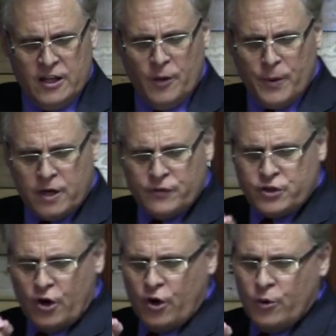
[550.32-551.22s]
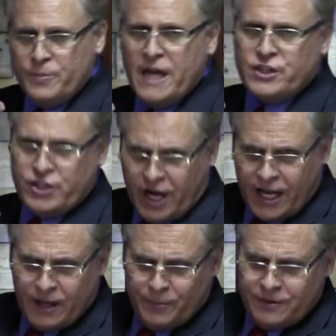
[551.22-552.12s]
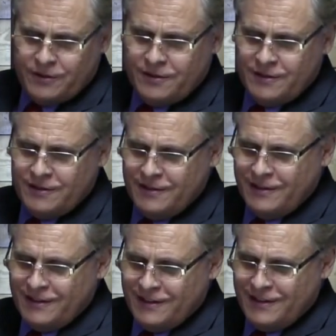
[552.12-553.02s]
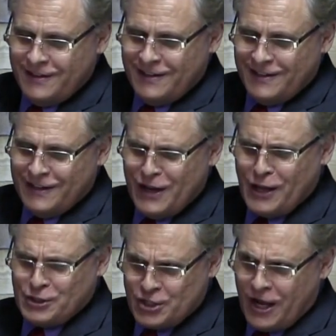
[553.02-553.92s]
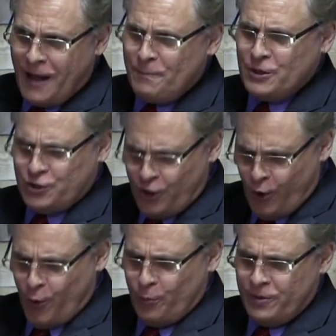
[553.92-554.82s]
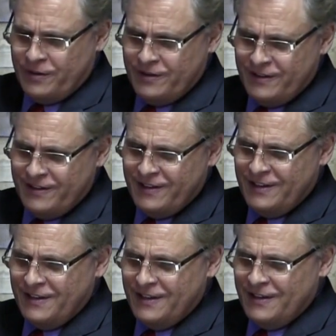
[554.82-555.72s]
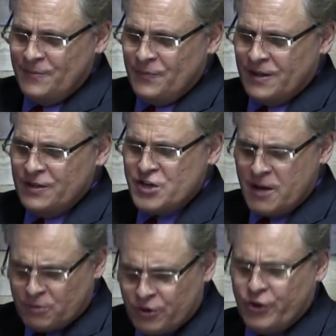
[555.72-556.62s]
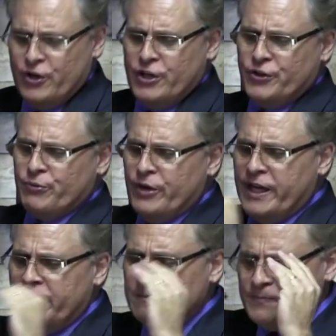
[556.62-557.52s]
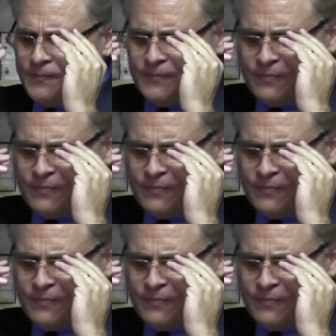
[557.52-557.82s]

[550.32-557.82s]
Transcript: in the book of Job, not Job, not Job, but Job, chapter 33